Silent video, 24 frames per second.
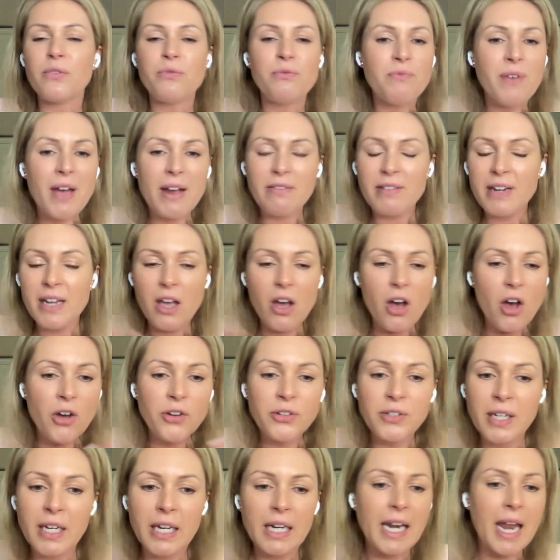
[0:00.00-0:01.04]
a very
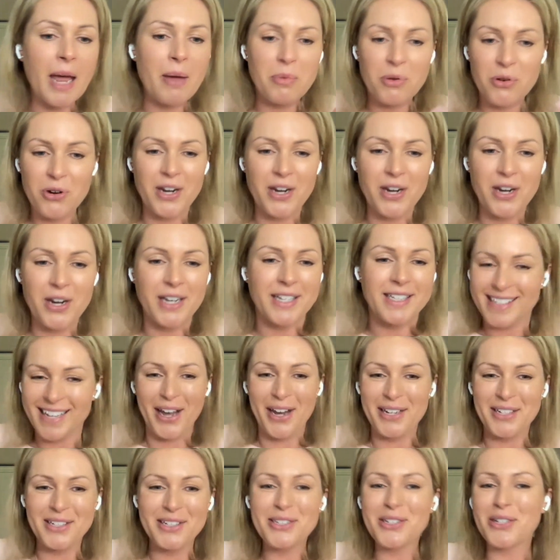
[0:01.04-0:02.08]
unglamorous
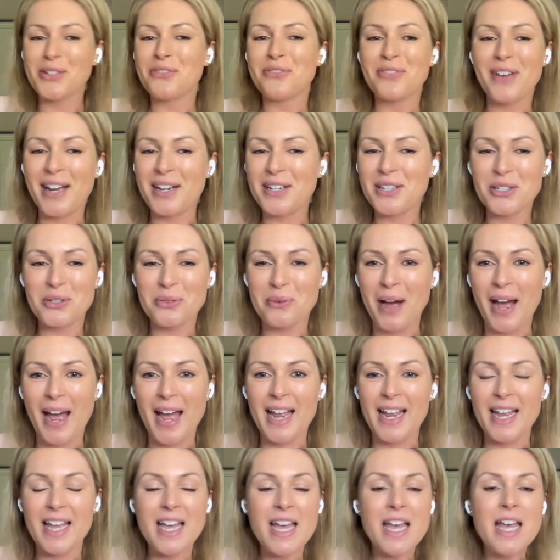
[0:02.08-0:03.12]
side to Feng
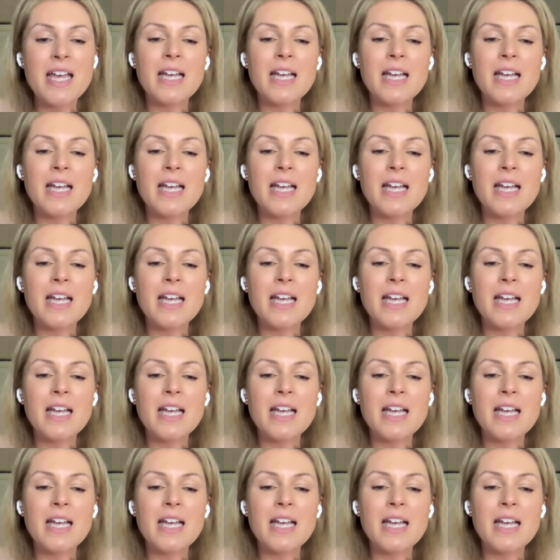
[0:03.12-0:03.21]
Shui.